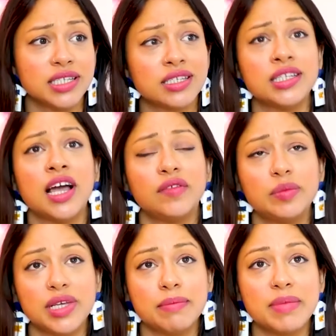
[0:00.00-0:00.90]
it doesn't have to
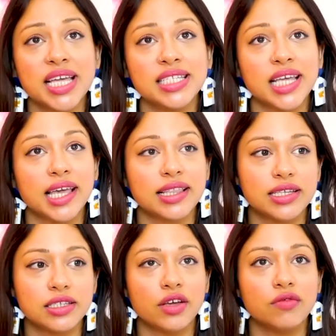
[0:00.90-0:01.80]
be amazing,
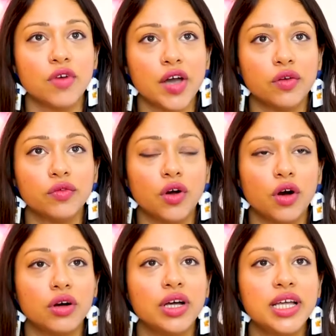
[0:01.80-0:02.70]
there's no right or
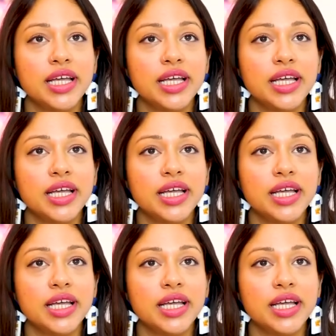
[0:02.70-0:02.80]
wrong,